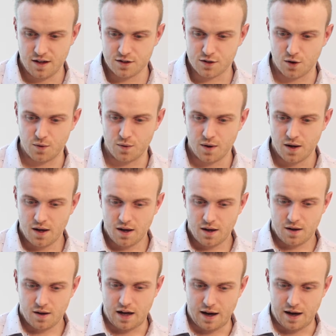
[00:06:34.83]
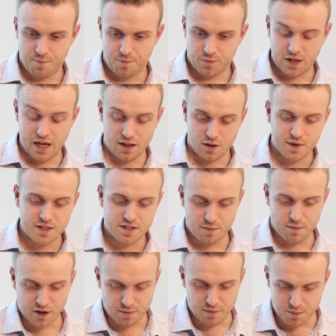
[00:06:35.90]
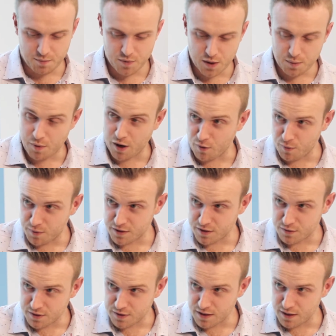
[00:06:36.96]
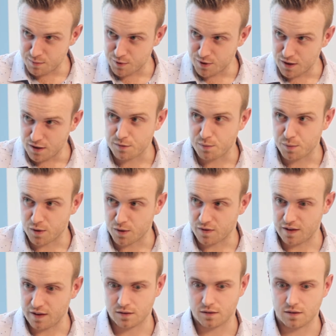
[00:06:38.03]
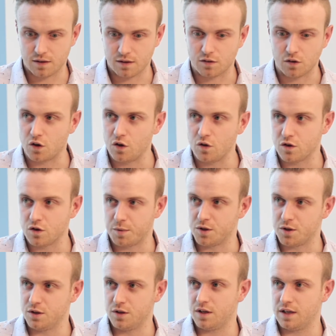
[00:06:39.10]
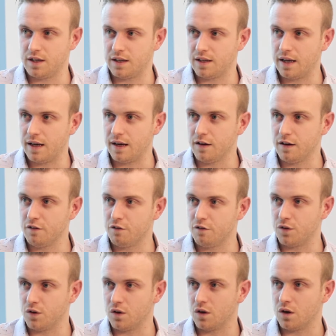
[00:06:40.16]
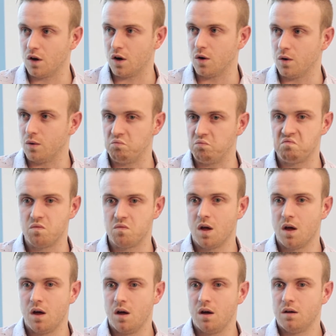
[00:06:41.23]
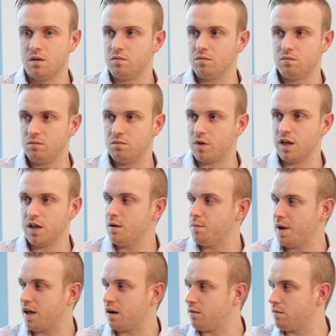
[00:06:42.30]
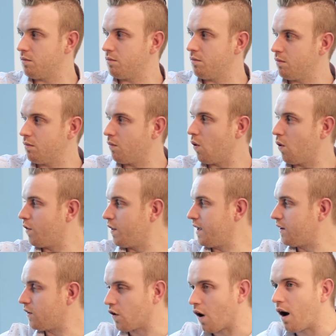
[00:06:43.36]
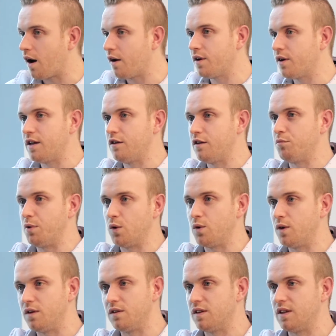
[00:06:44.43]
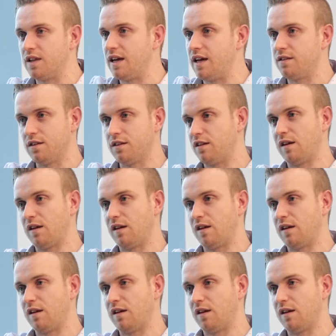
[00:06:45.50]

So the reason I bring up the micro industry celebrity is because there's a huge opportunity in there for you to go think about the entirety of builders in the eastern